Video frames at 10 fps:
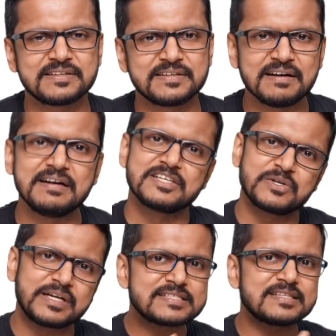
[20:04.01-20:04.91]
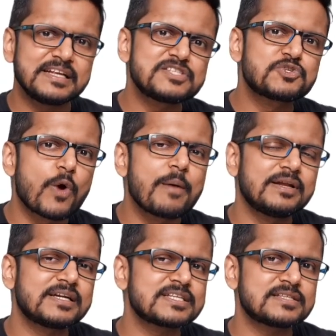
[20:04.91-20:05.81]
Yeah, so it is
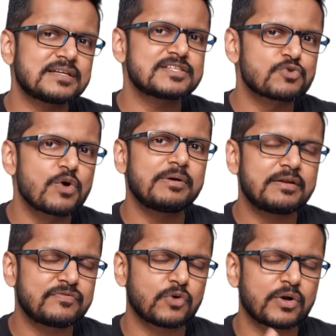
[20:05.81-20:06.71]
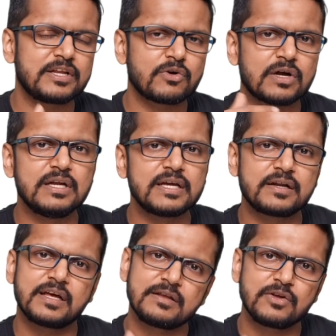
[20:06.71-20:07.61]
doable. It is doable. If not in your early
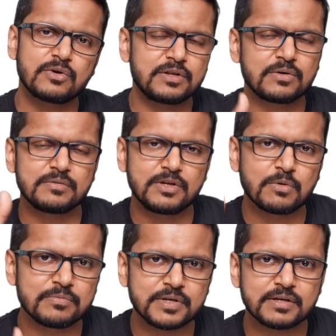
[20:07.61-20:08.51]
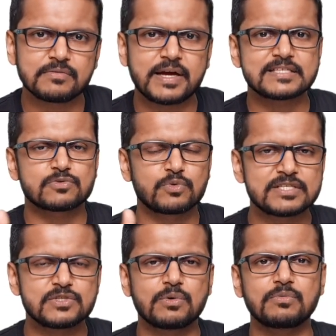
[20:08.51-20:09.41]
career, as soon
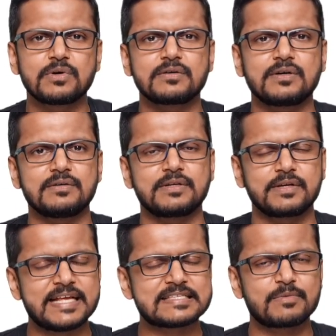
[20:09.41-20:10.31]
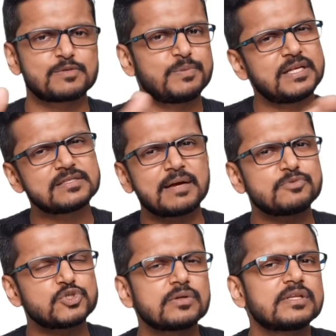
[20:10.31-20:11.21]
as you gain some experience, I'm
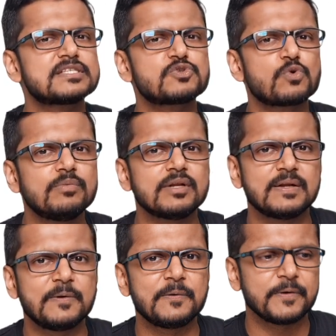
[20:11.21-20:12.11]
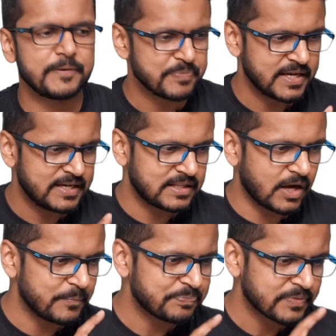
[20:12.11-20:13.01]
sure this is doable.
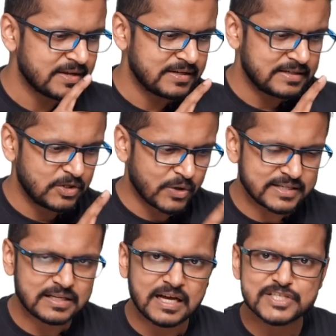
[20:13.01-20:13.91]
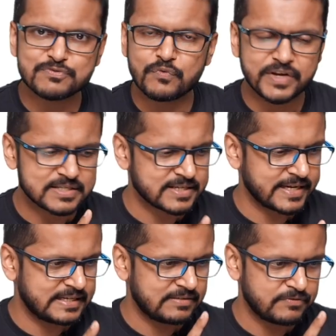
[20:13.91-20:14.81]
Now look at the last four figures
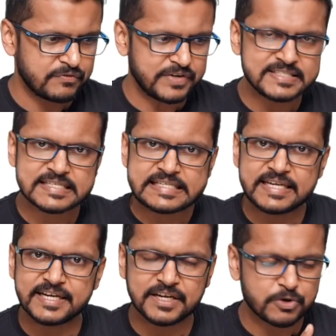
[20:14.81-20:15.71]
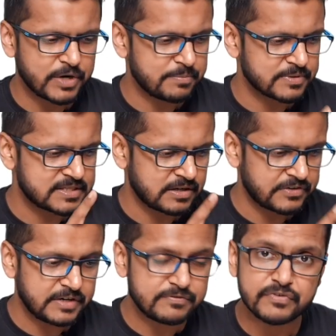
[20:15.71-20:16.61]
again: 15, 16, 18, and 20%.
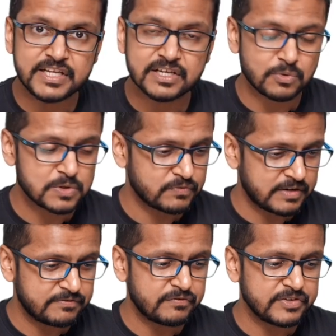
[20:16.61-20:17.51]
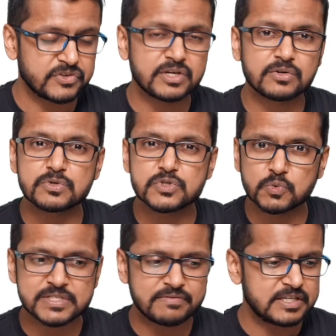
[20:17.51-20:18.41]
115 crores, 153 crores,
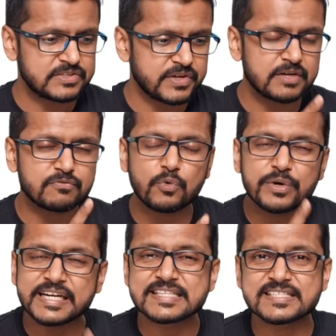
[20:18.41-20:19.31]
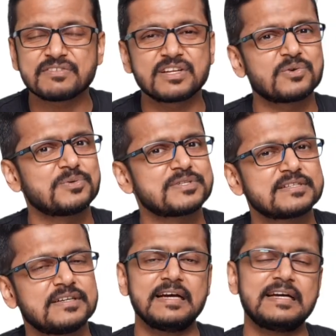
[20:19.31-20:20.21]
273, and 487 crores.
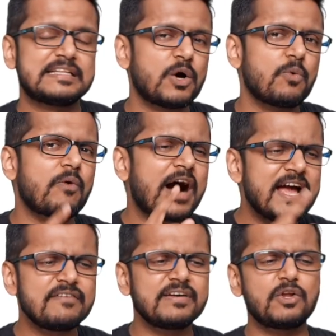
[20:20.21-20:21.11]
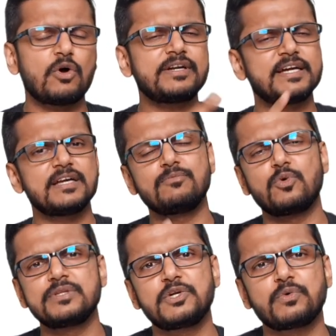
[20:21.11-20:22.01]
Now, why have I not taken
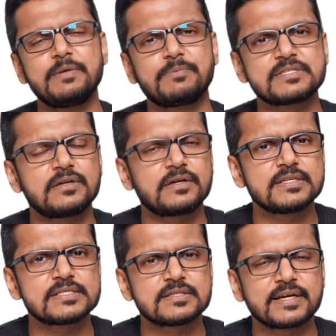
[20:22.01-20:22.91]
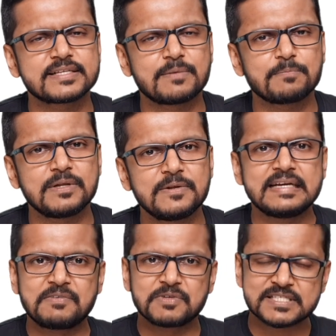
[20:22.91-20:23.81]
more than 20% returns example?
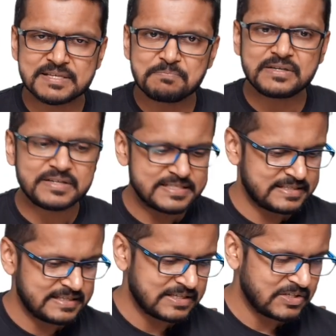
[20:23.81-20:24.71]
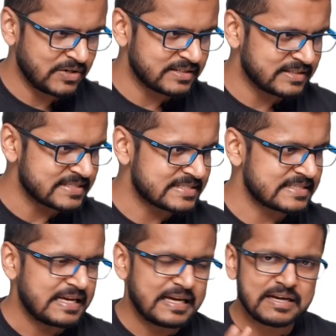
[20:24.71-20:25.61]
The simple reason, look at this.
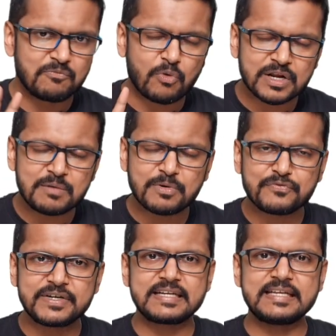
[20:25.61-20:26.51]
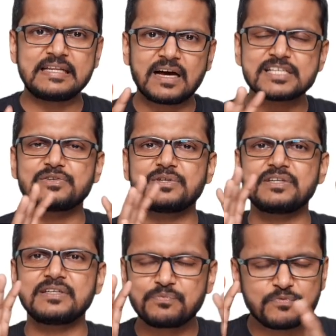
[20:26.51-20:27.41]
Warren Buffett in last
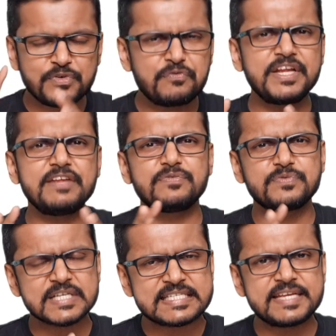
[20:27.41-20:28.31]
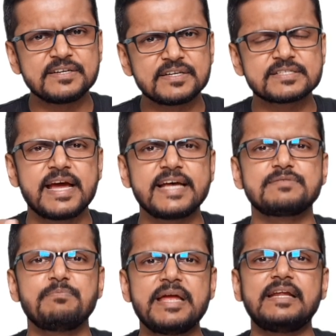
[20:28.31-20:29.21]
50, 60 years
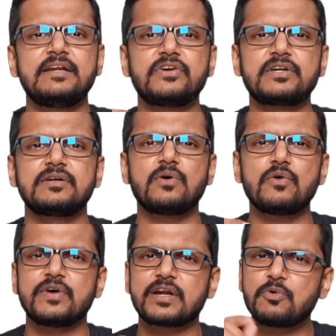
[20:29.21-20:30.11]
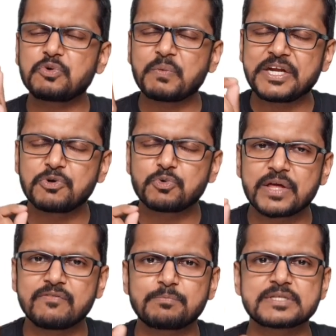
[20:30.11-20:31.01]
has made a return of around 20 to
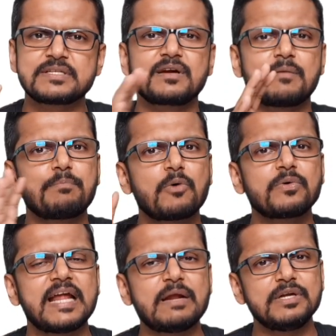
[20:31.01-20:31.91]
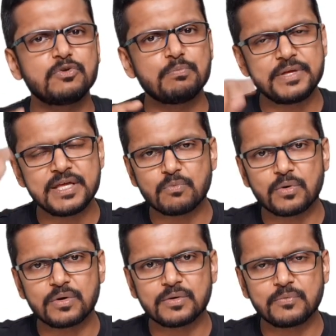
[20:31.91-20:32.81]
21% compounded annually to be
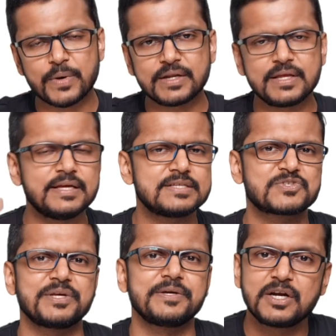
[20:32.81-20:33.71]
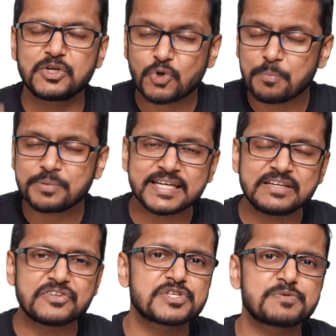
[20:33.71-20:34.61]
where he is today. Top
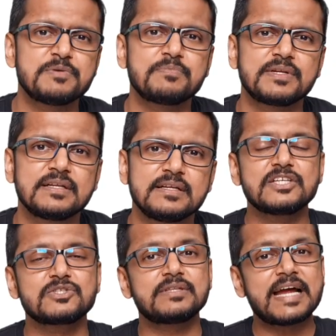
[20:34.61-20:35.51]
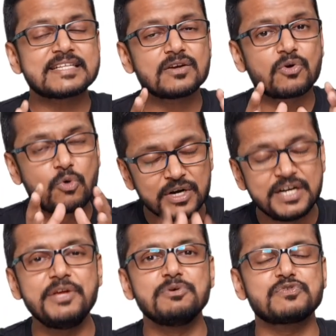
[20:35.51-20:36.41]
10 richest people. So that's a good
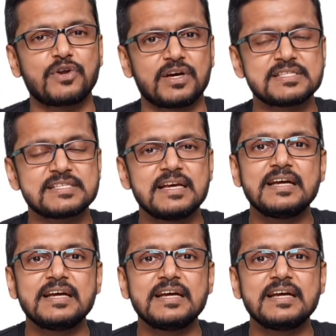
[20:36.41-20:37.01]
news for us.